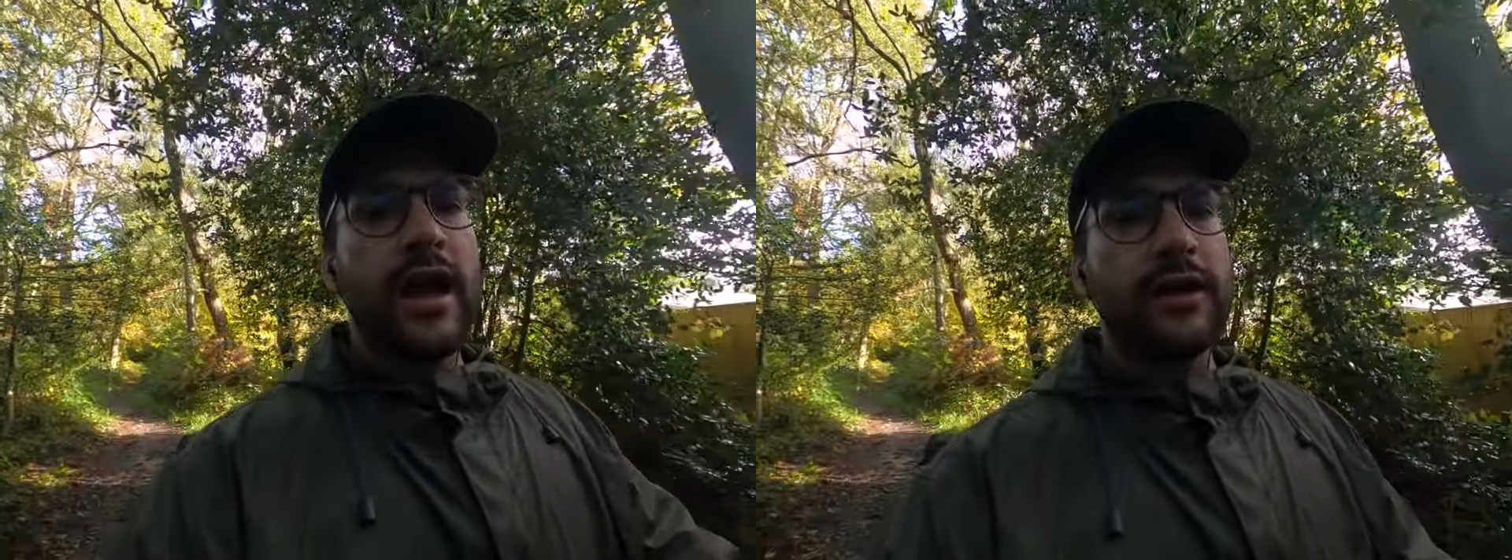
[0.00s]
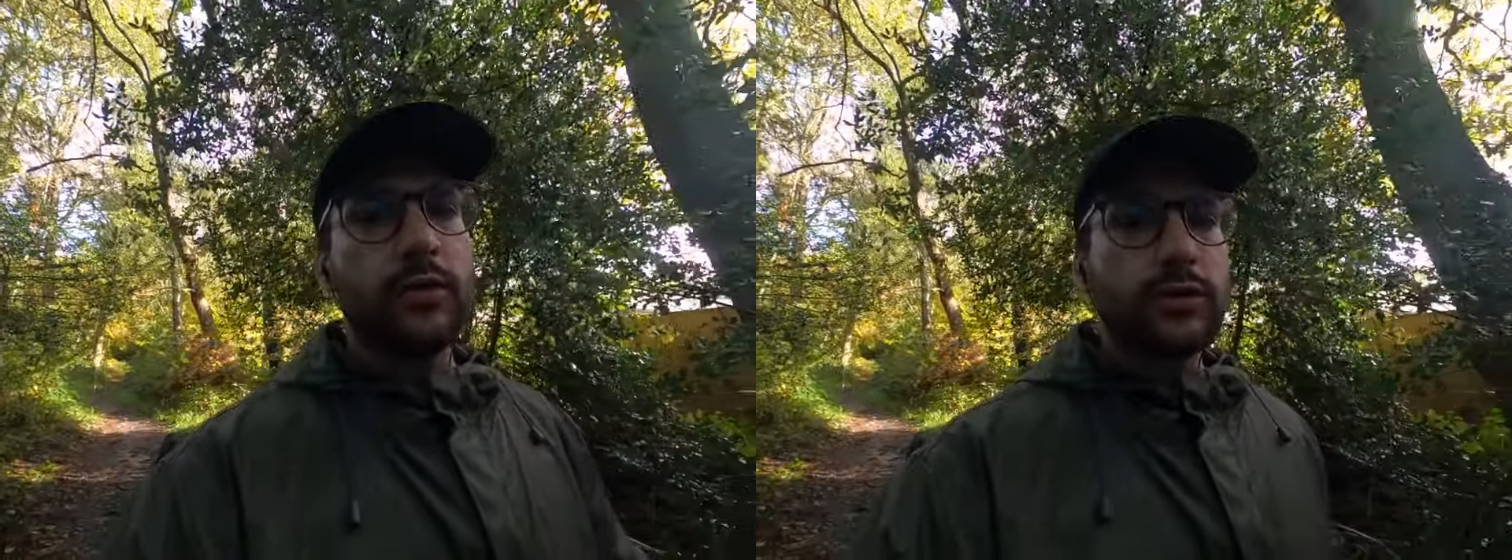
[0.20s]

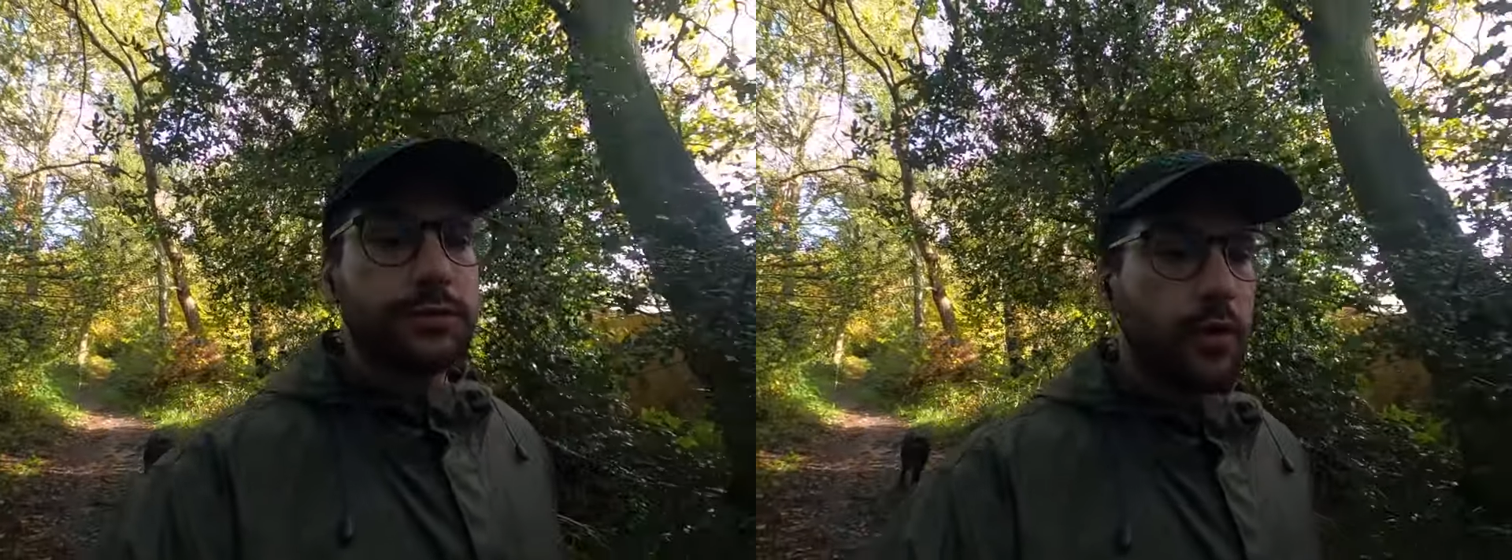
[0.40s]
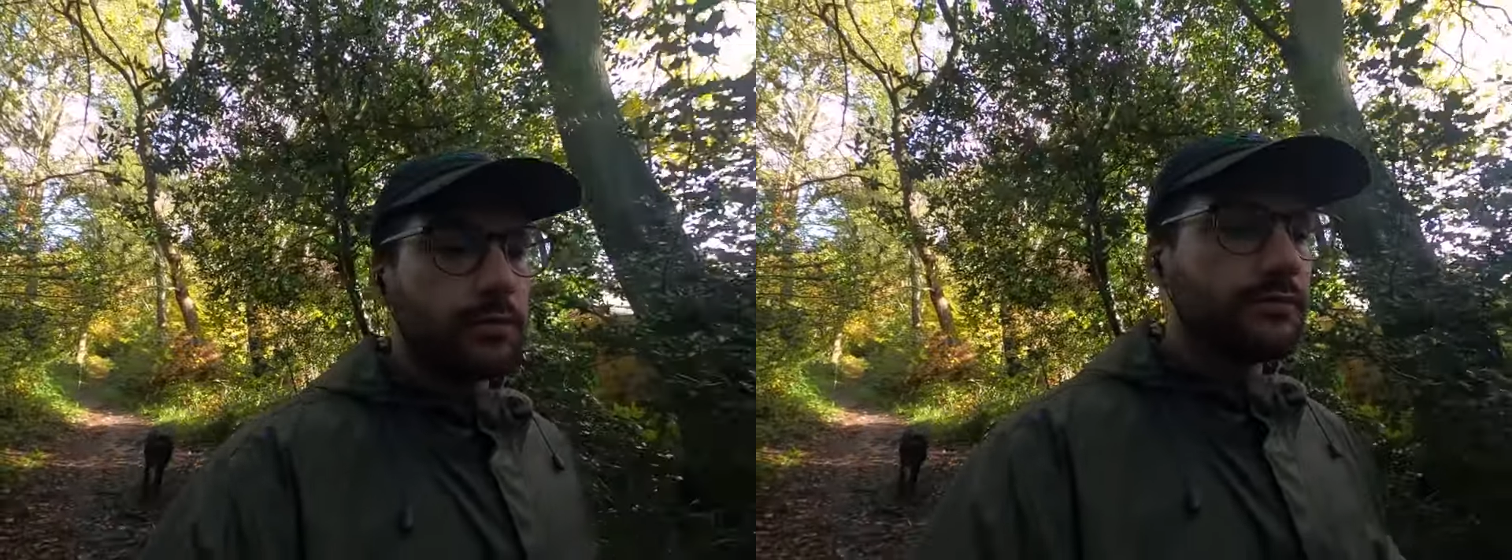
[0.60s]
and
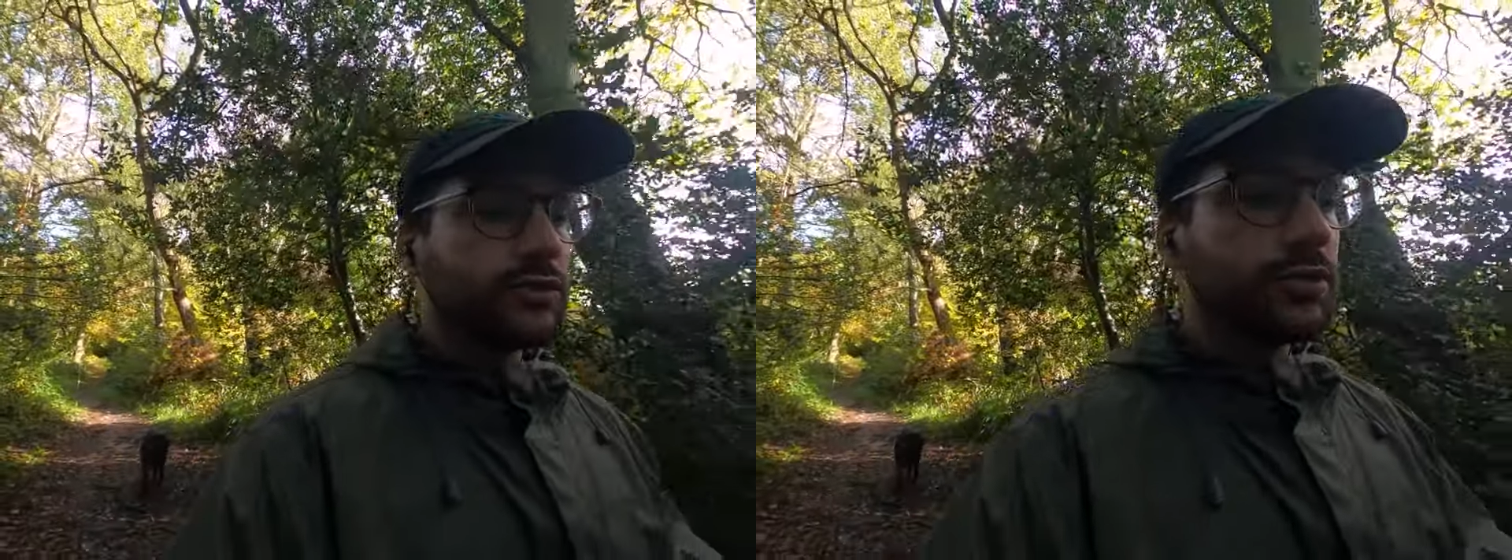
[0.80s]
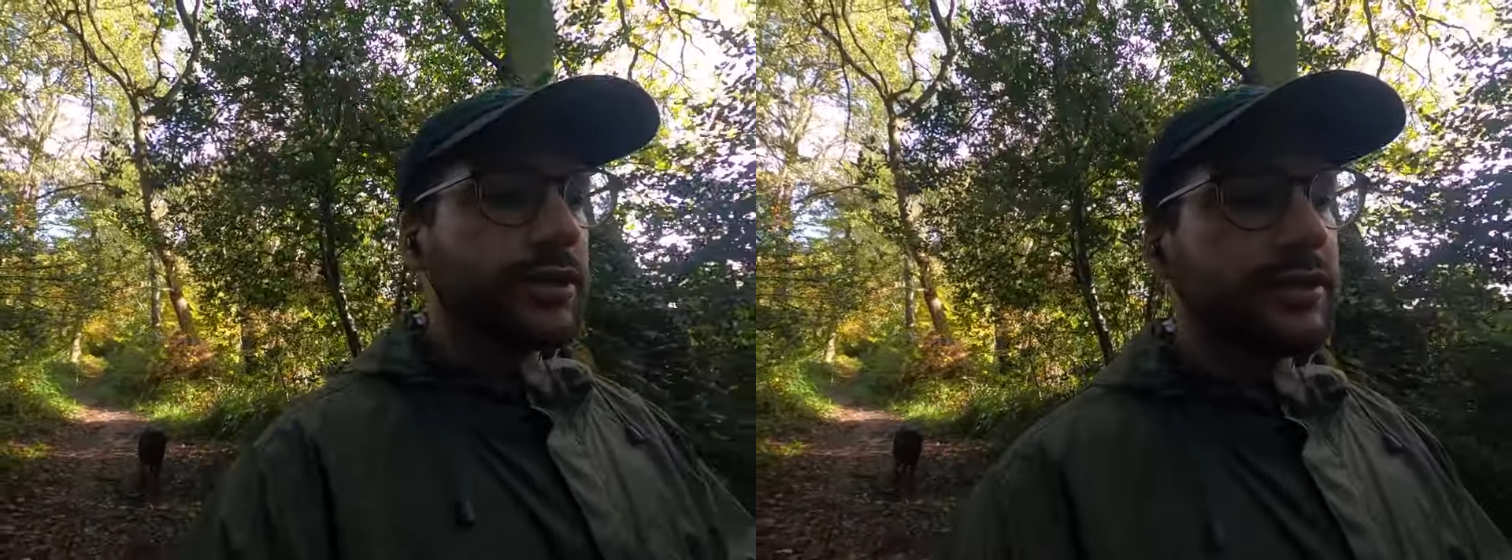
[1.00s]
cause
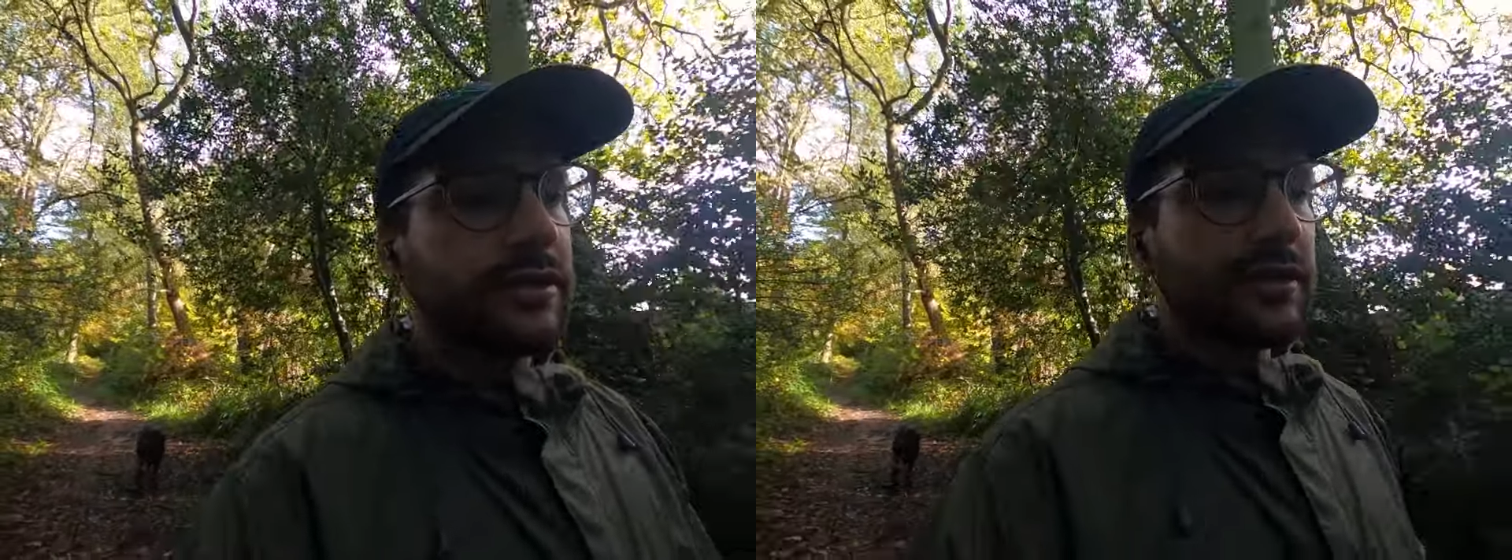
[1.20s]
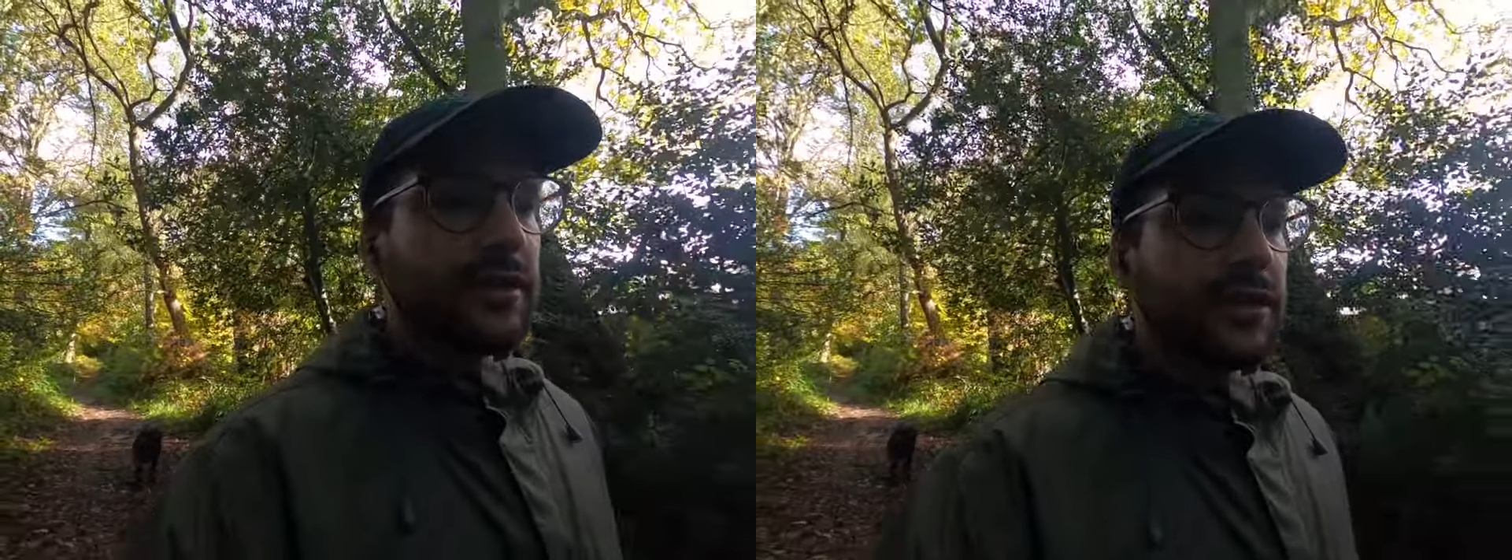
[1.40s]
problems with